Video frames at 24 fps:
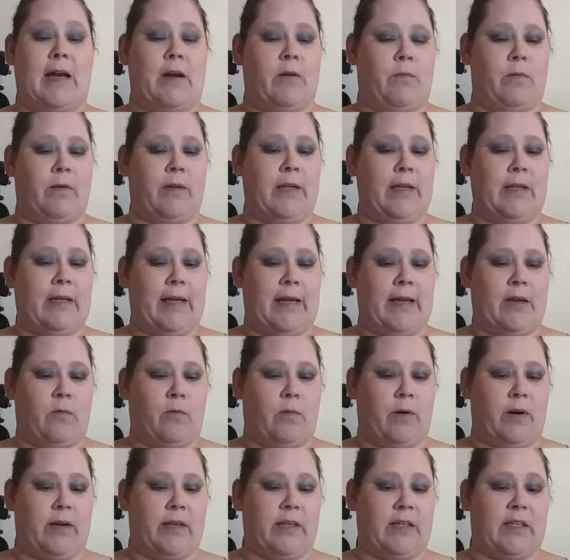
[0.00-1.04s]
I really like
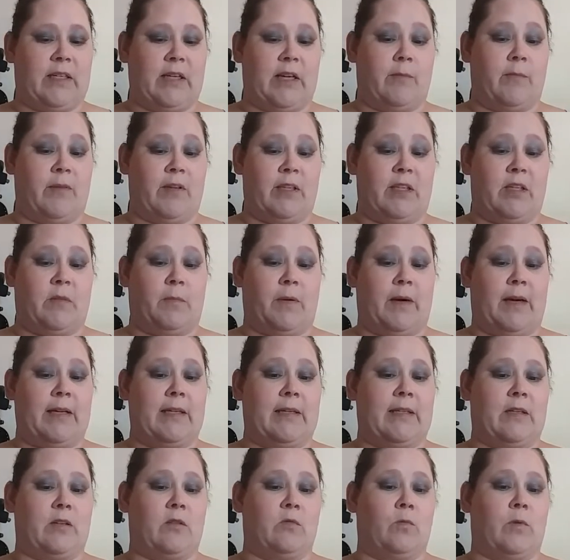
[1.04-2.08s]
wearing Cinnamon
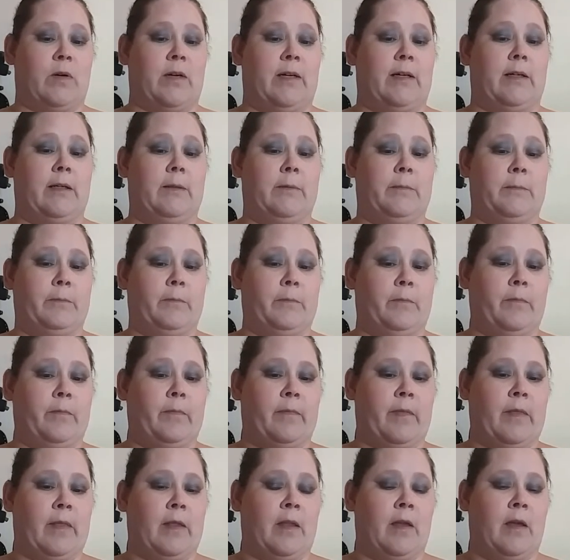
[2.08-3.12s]
Spice as well
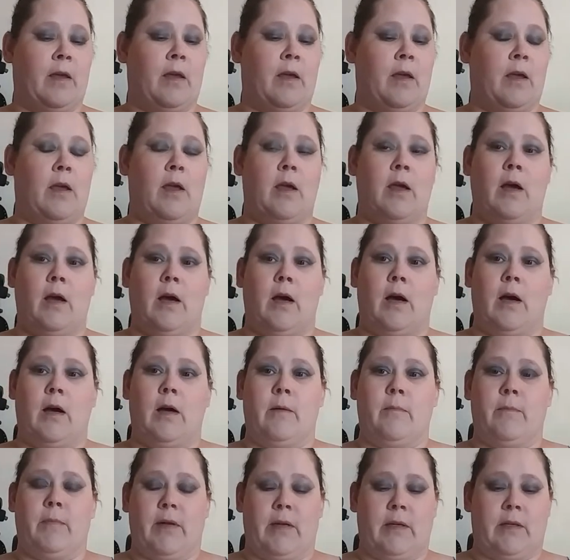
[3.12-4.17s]

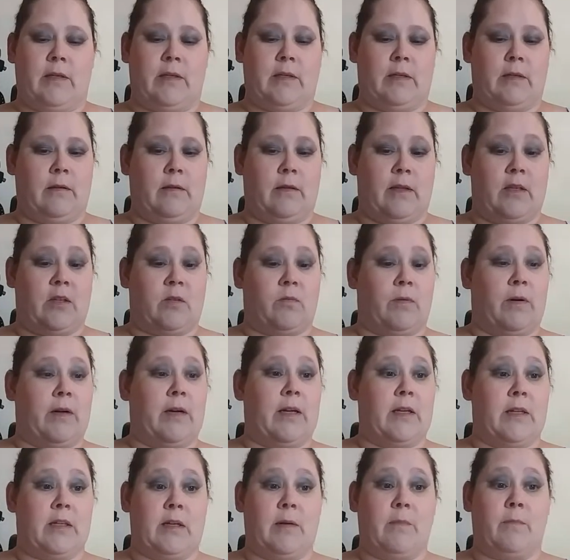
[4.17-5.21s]
um, is this one
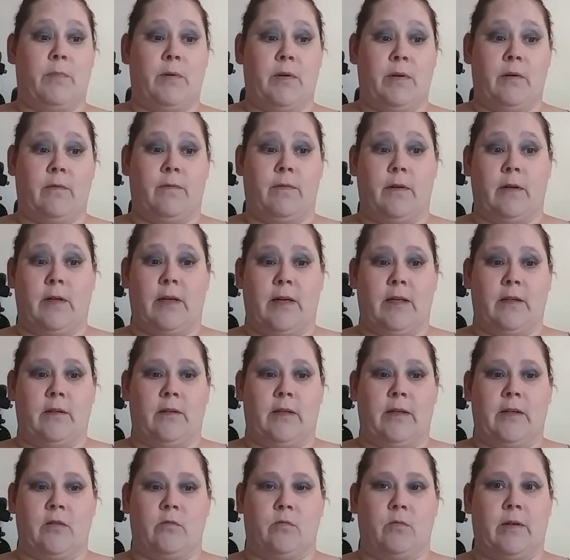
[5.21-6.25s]
is a beautiful color
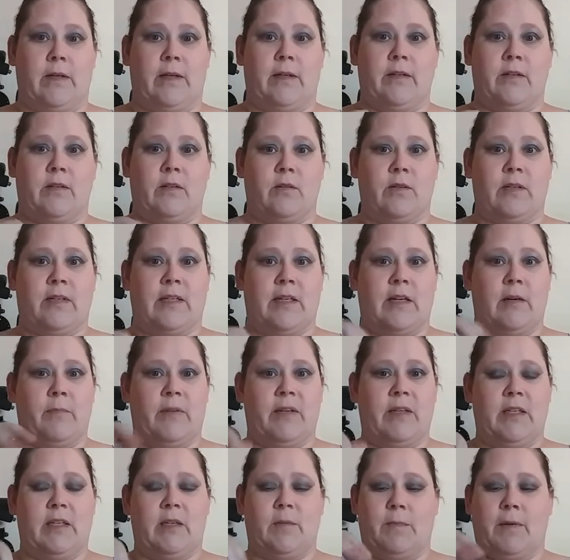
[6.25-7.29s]
as well. So
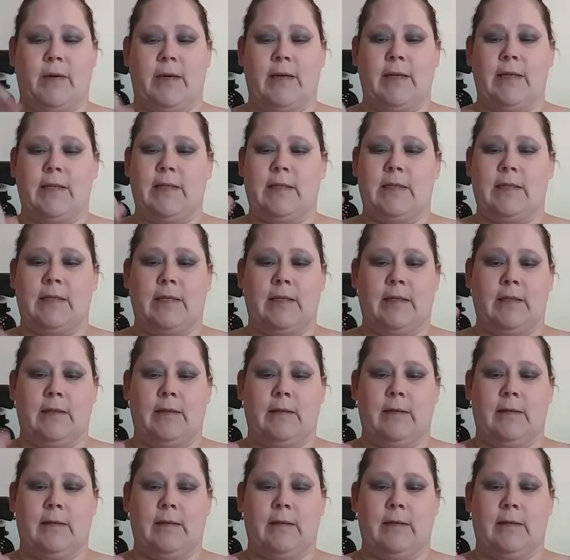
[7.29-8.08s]
cinnamon spice.